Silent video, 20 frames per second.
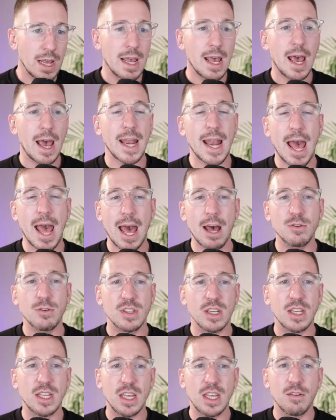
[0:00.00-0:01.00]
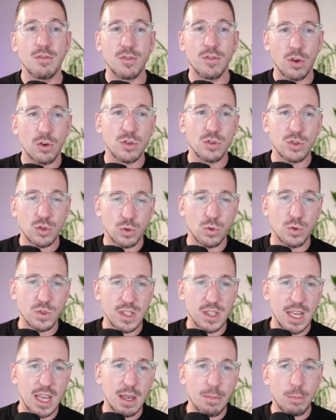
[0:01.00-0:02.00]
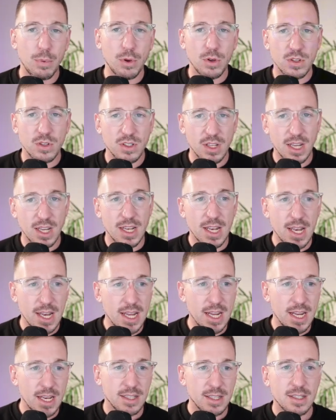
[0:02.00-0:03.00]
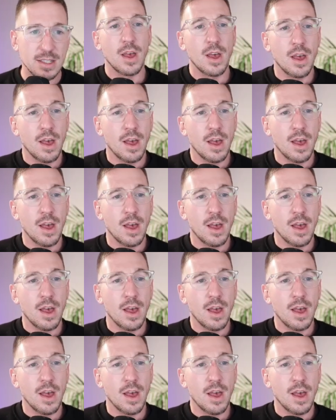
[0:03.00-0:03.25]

and how to give those tools the inputs it needs.